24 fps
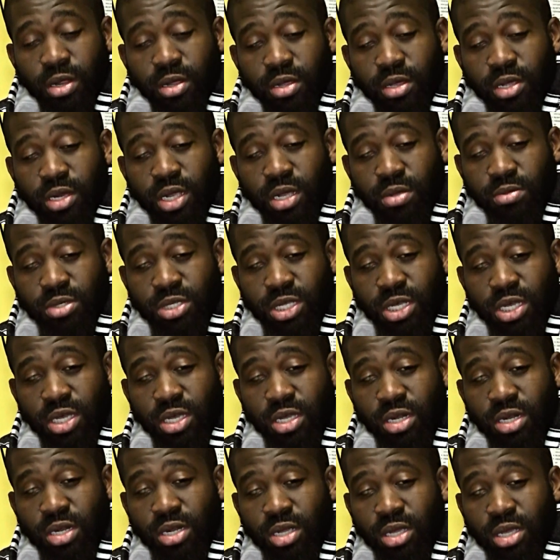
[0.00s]
You know what I'm
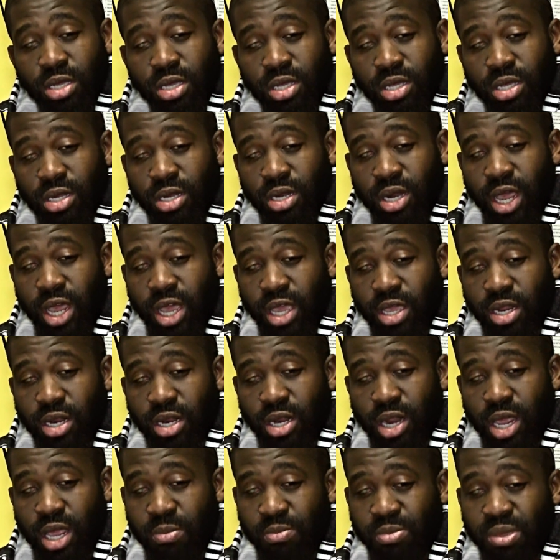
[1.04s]
saying? Yeah, yeah.
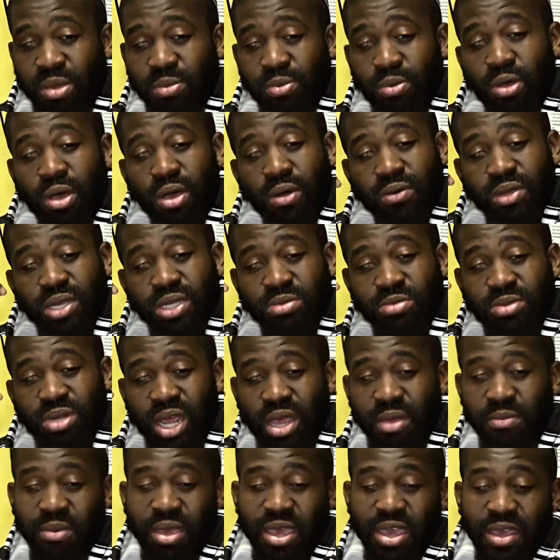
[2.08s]
Like, like people always
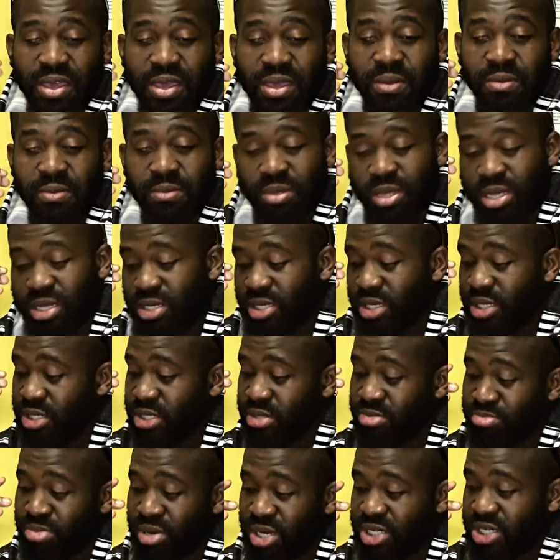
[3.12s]
like, man,
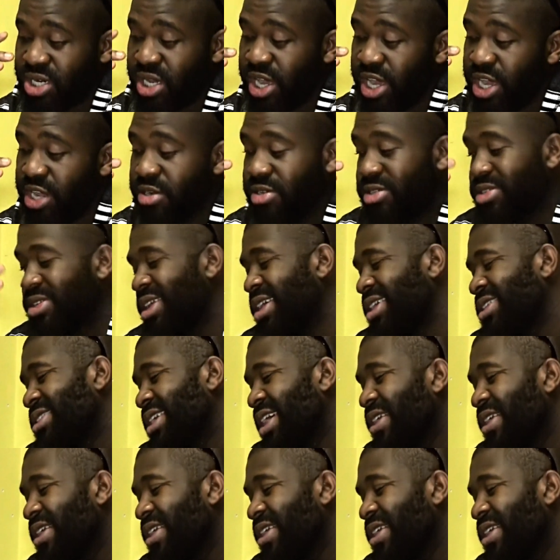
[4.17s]
it's a bunch of haters. That's